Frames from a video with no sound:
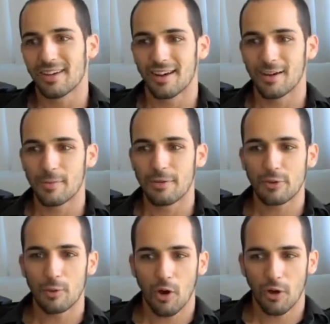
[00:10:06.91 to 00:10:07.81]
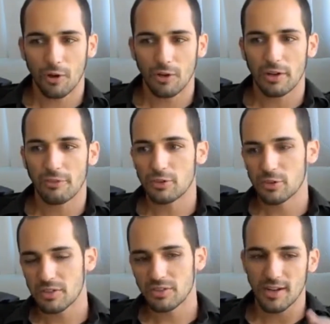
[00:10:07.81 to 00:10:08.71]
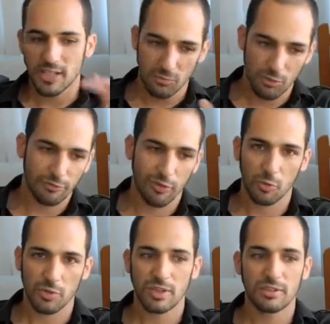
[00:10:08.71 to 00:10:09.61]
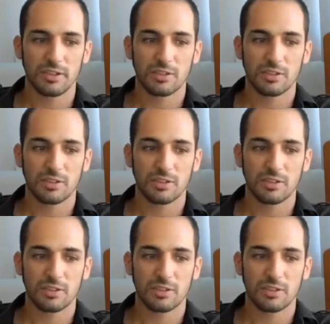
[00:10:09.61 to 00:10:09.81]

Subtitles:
If you do decide to move forward with it,